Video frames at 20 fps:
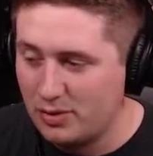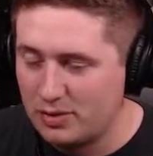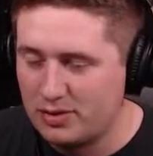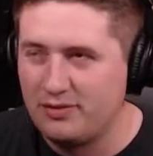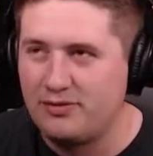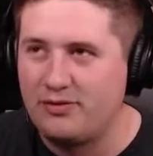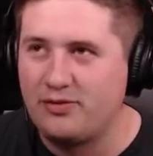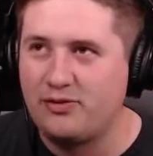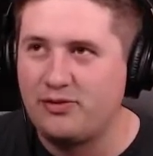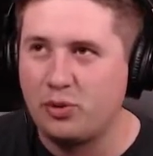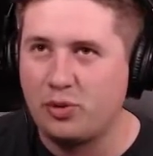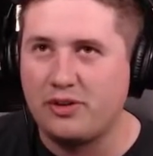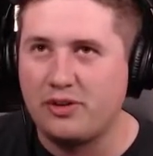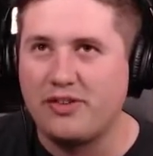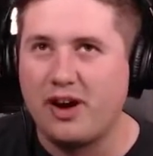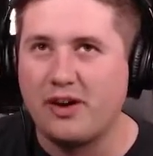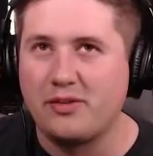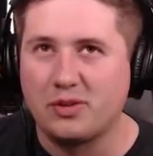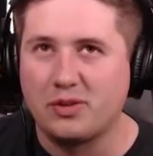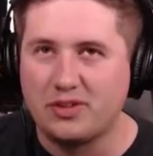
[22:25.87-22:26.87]
It wasn't
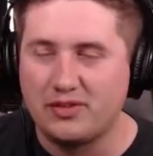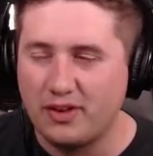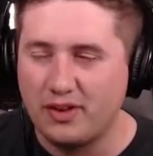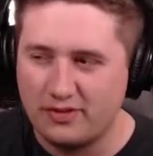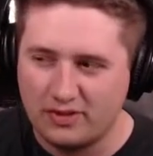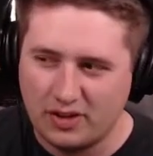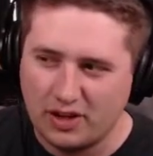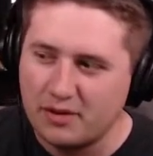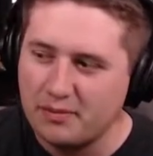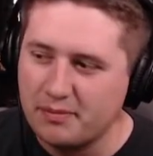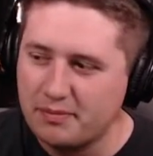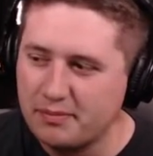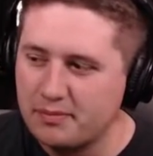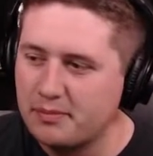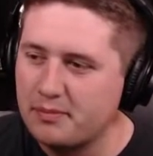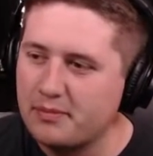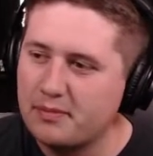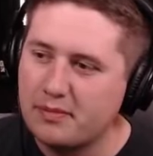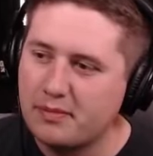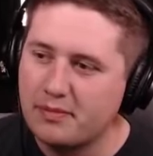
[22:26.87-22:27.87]
forty-five, it was fifty.
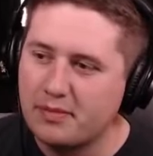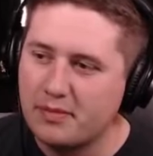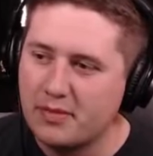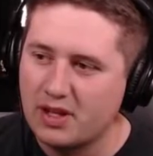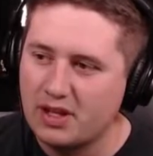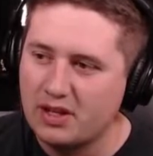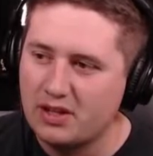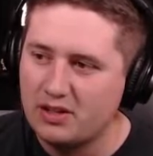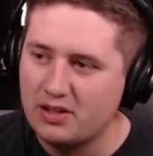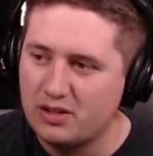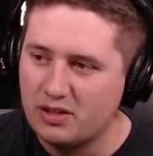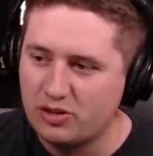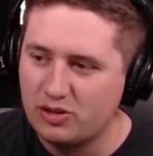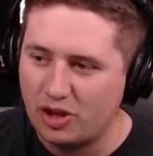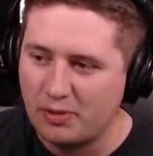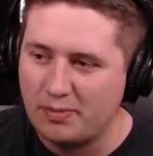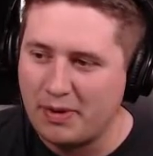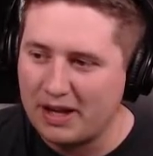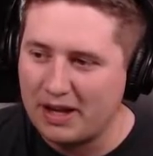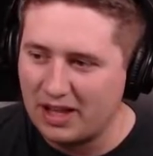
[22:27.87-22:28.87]

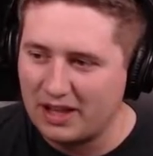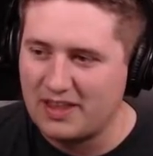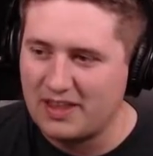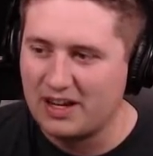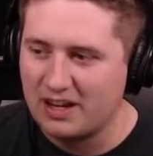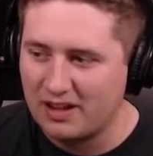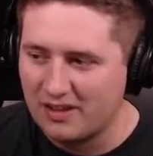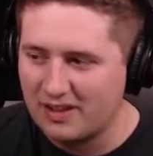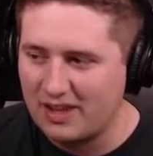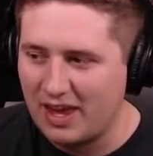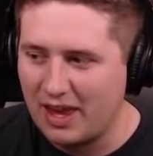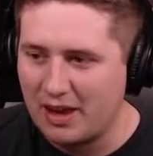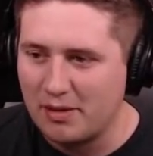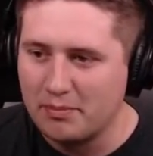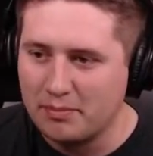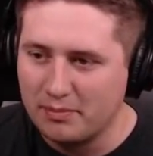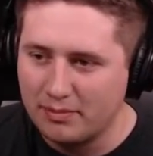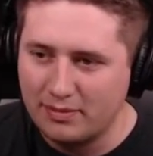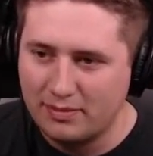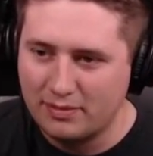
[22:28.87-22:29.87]
So like by like the end of the
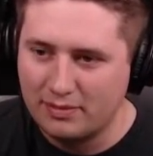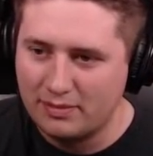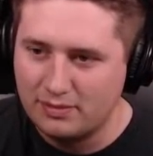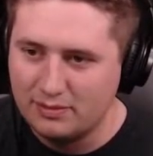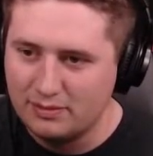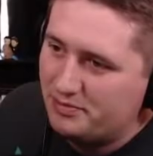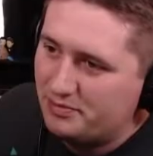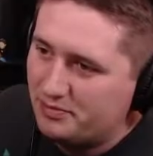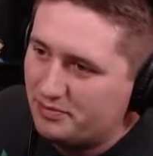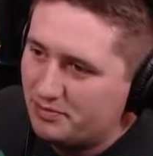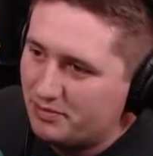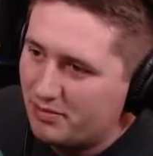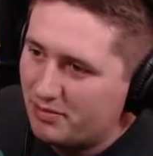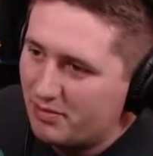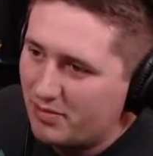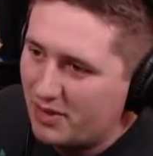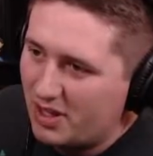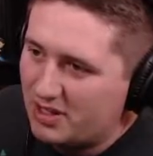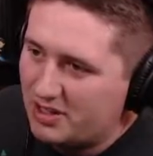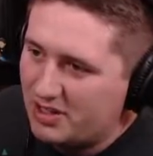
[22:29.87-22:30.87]
game.
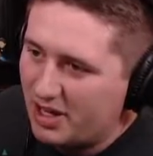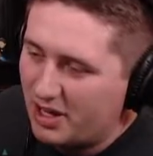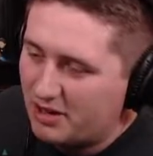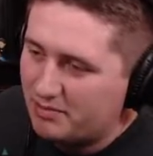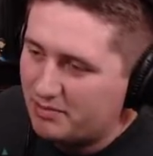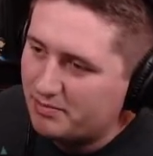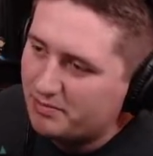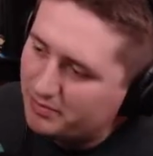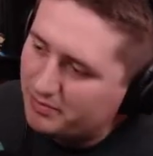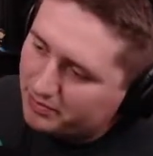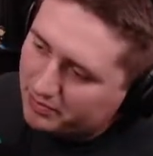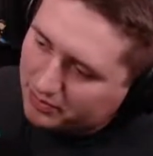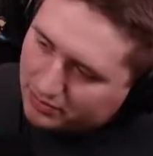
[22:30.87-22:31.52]
Dead.